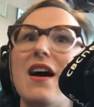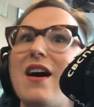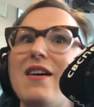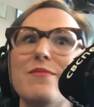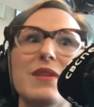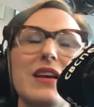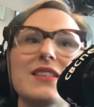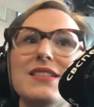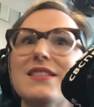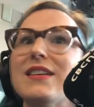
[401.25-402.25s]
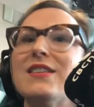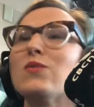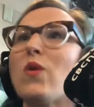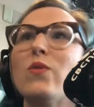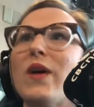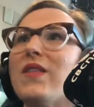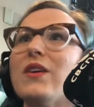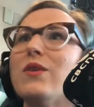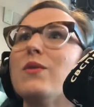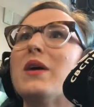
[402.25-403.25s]
Um, it's it's one way
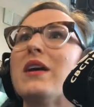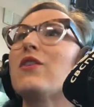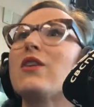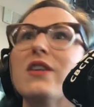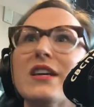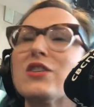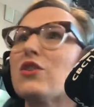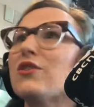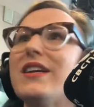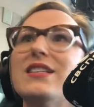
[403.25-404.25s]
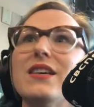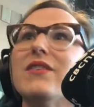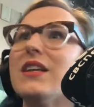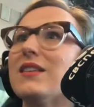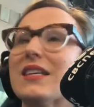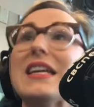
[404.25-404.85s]
that you encourage creativity to